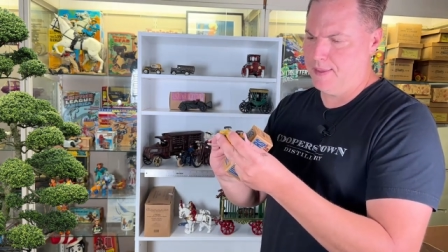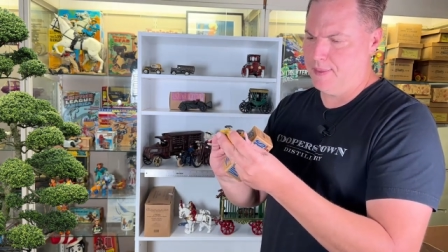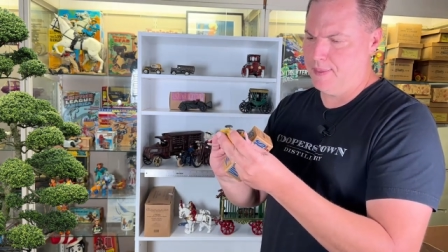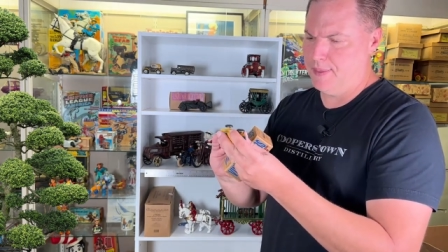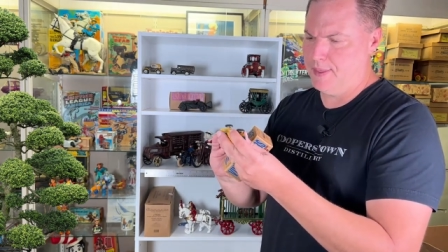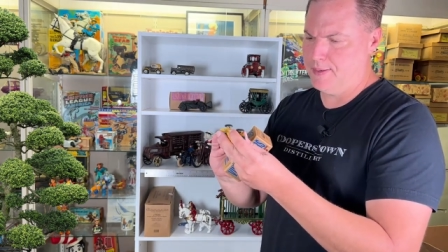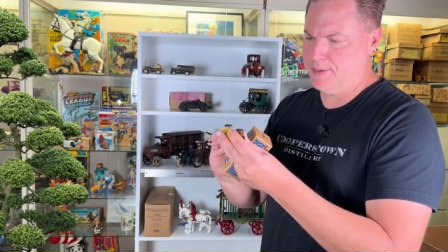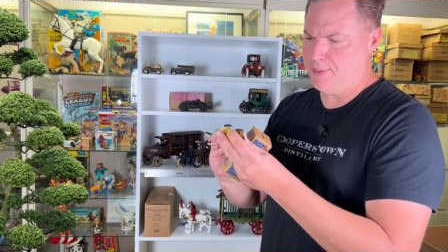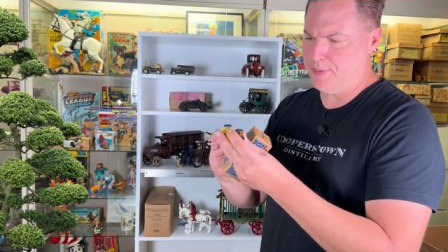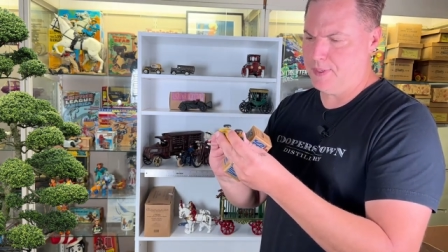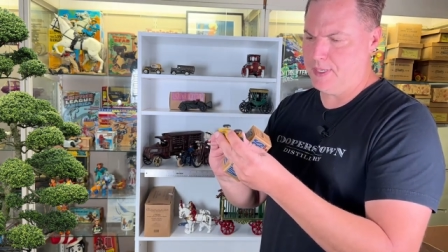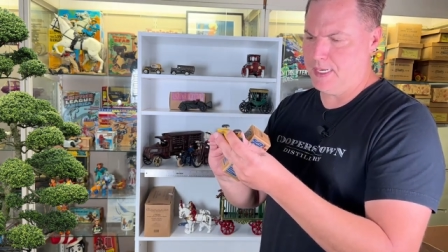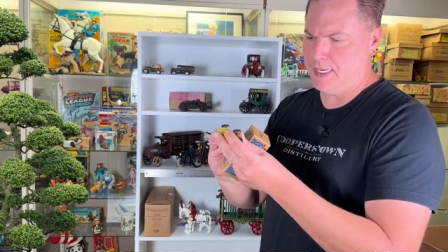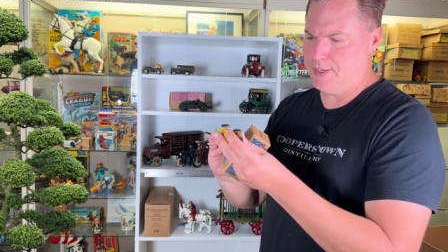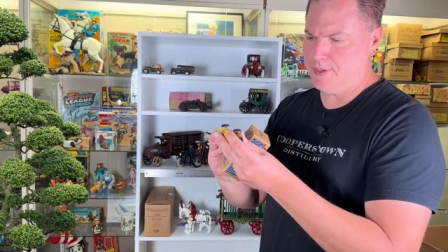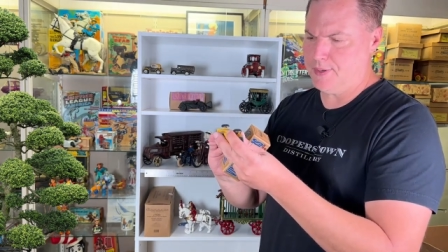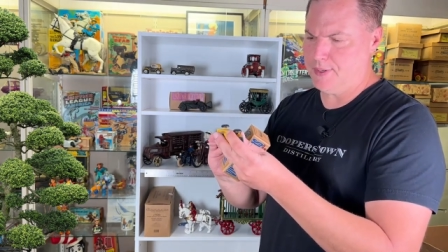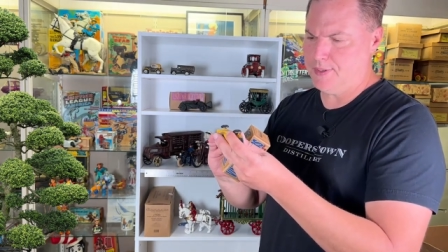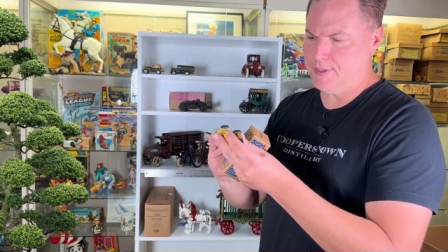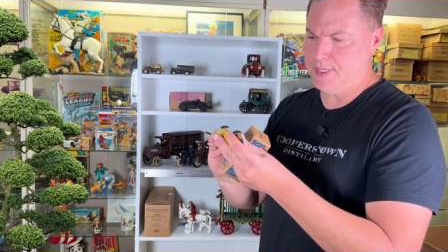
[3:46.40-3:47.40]
this one
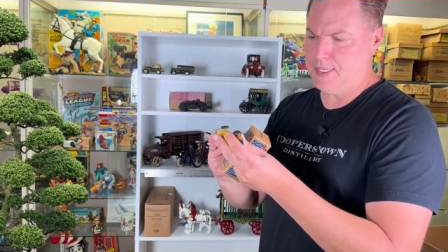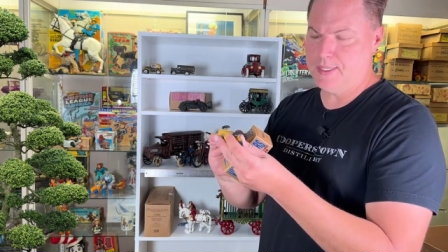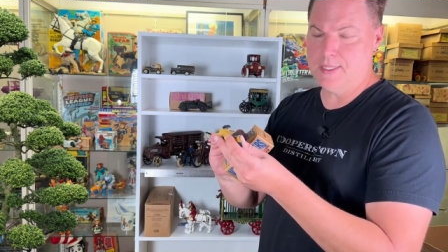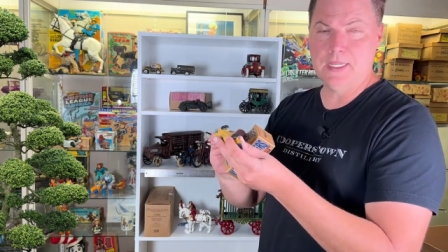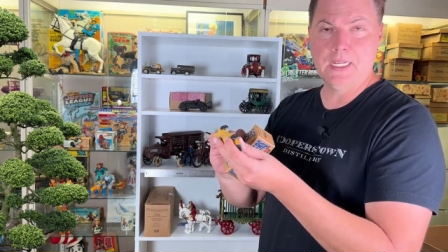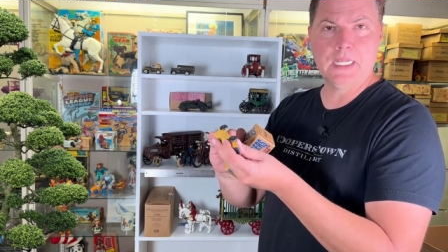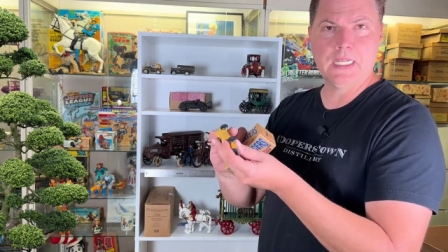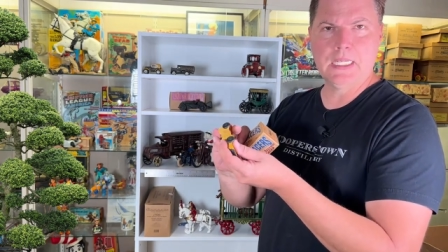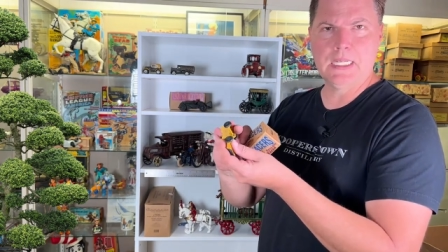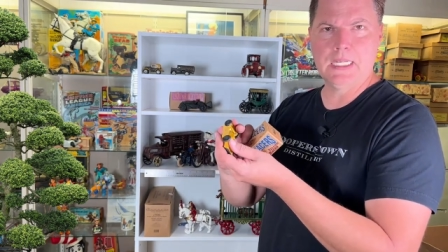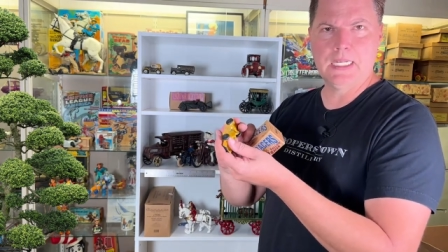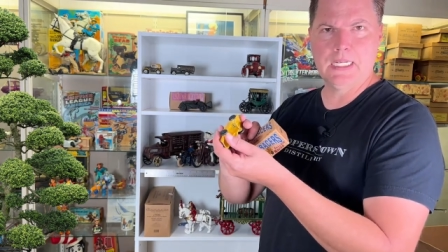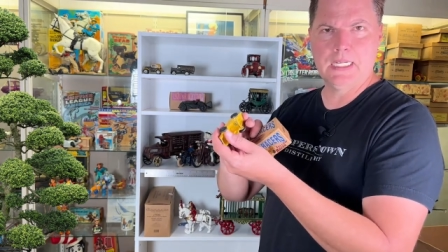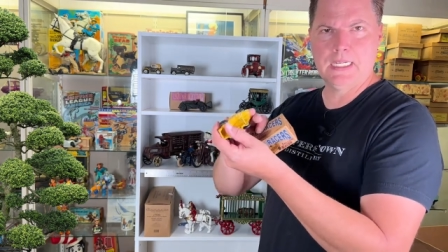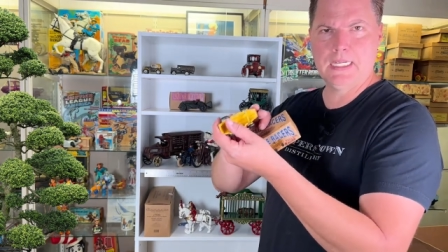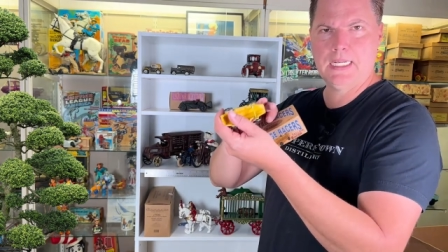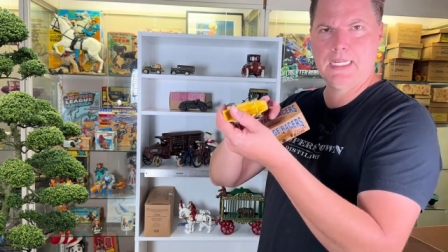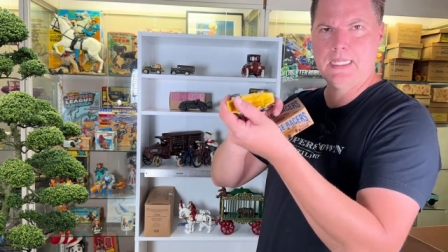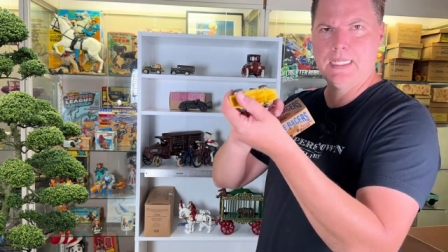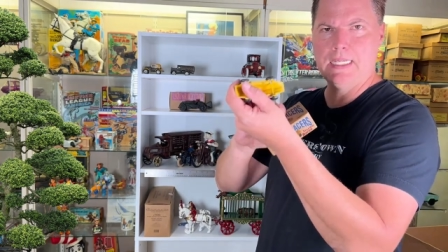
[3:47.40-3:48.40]
actually says 90,
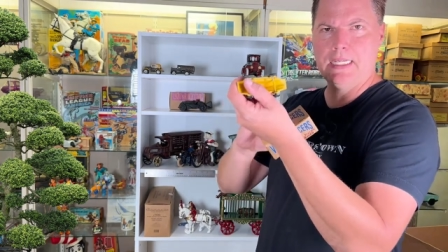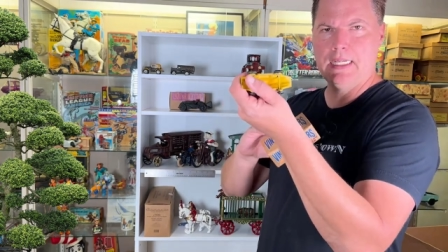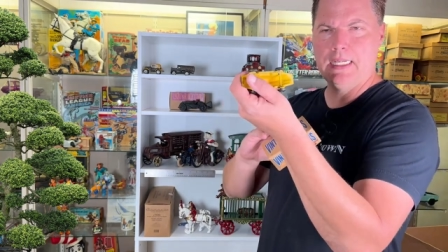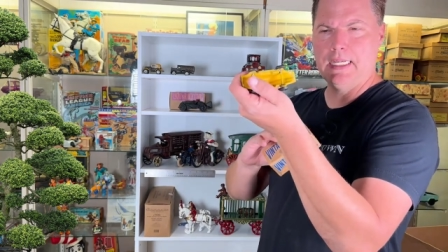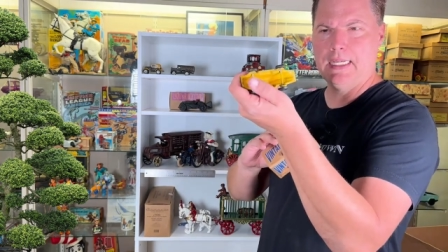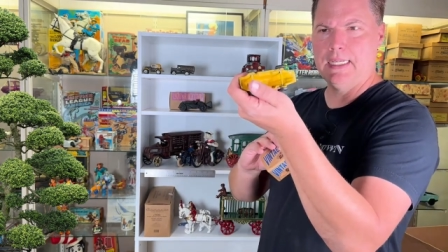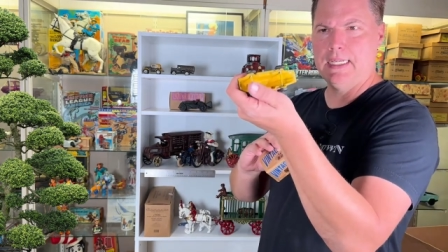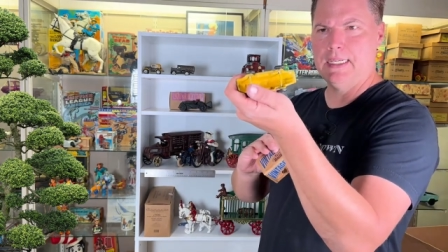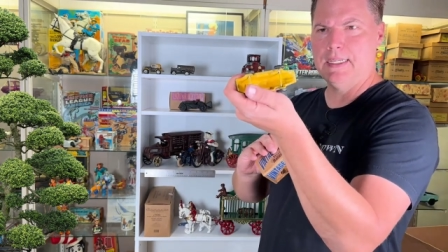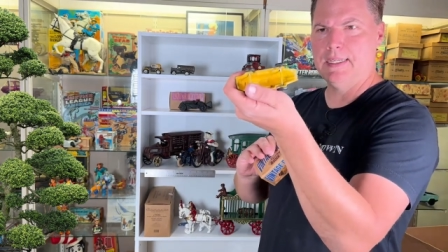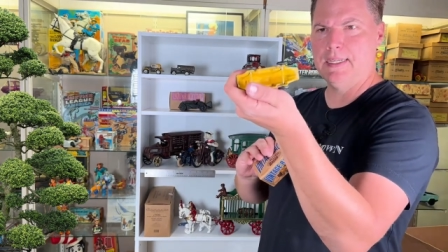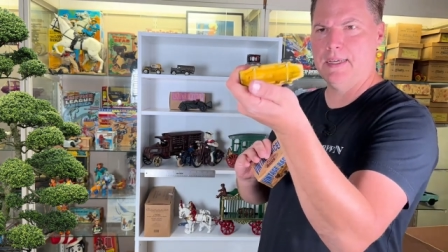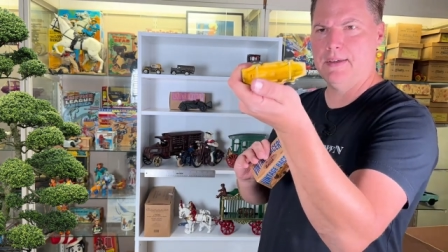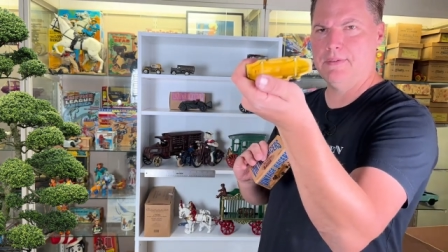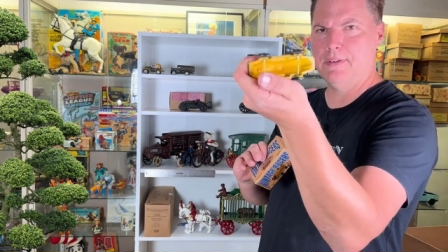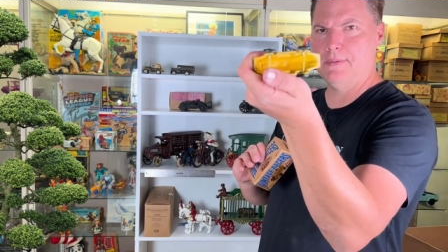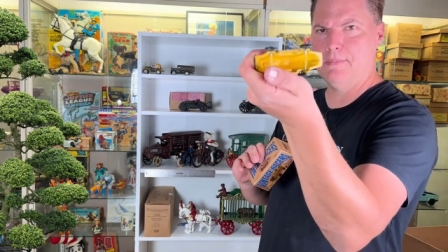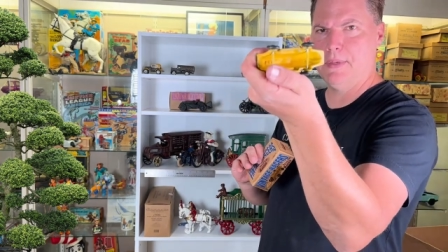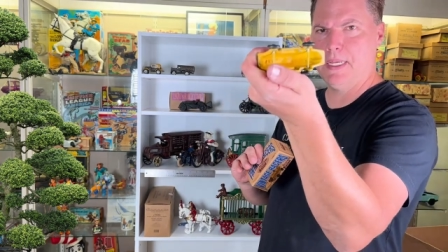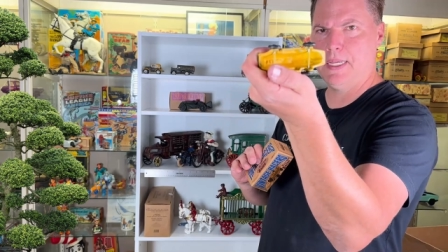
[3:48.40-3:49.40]

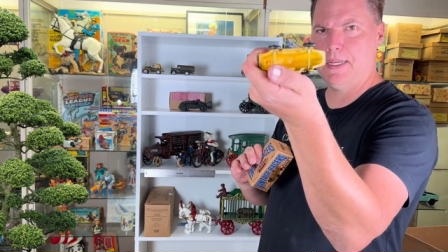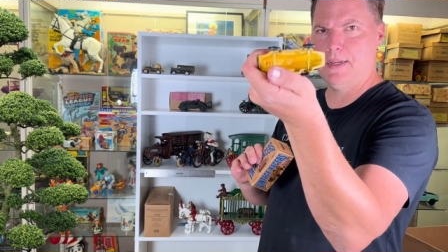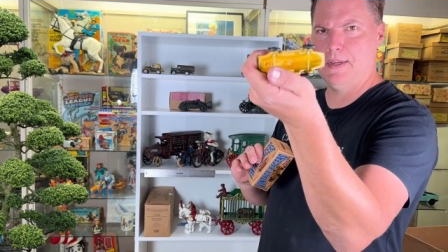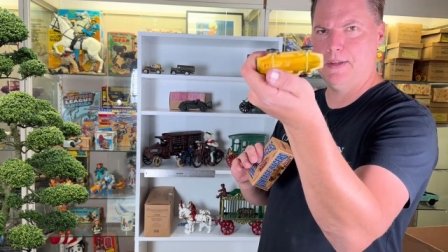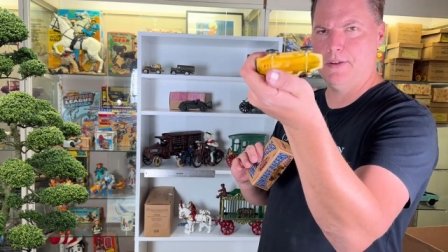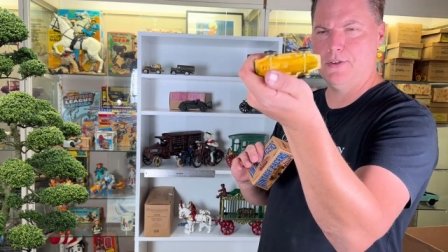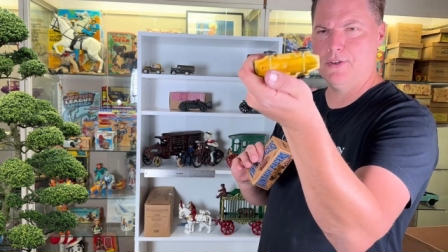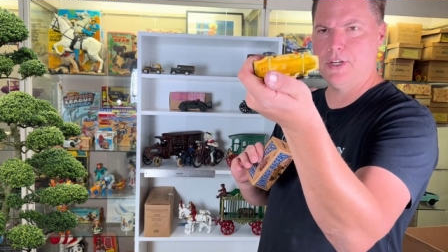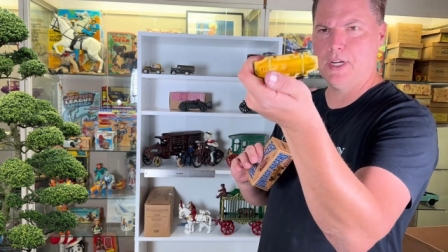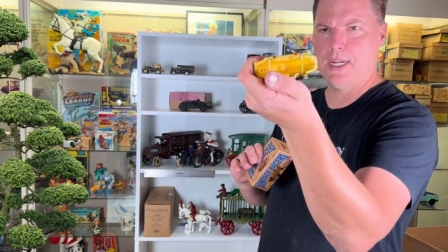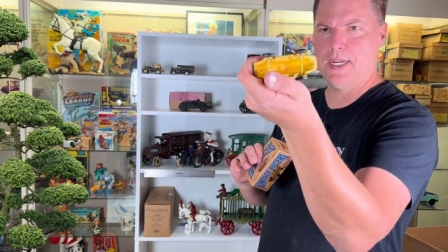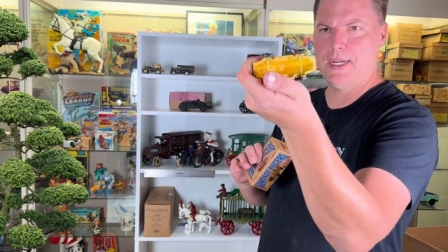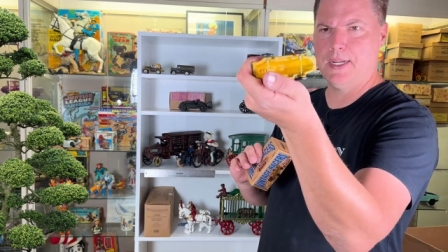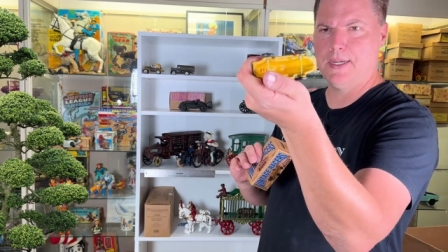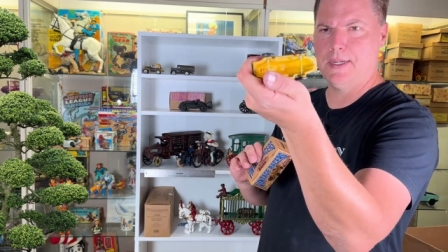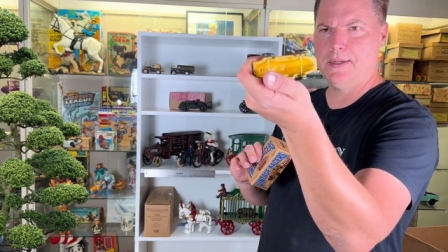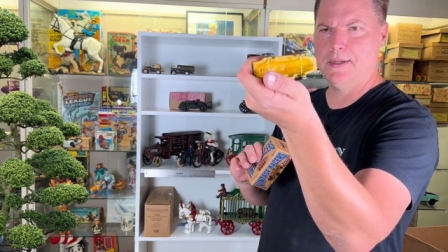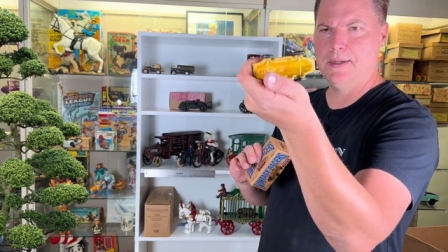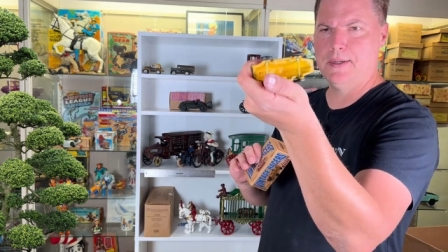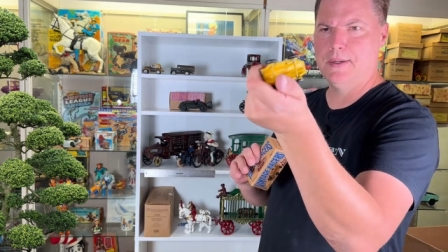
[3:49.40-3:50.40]
1997 made in
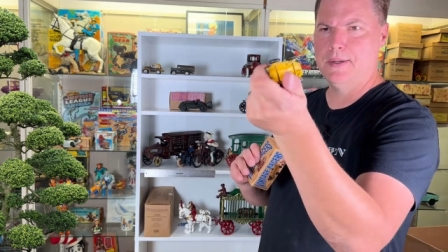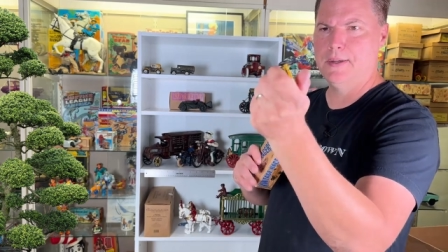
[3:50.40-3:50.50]
China,